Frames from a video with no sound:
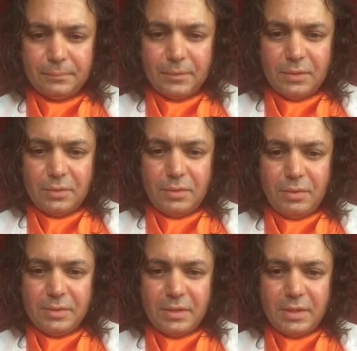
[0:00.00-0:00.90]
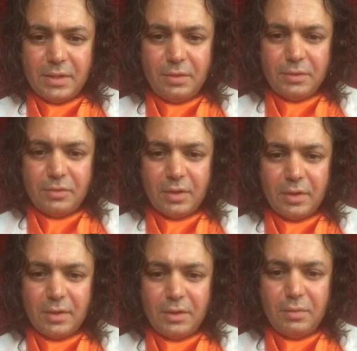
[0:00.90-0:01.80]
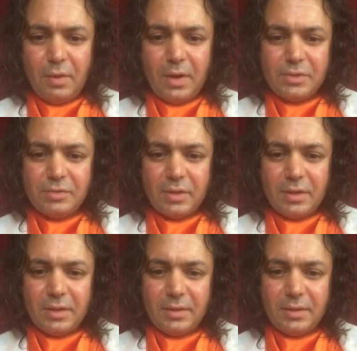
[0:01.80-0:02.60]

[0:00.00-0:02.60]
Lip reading: So you're saying you're struggling. You are struggling.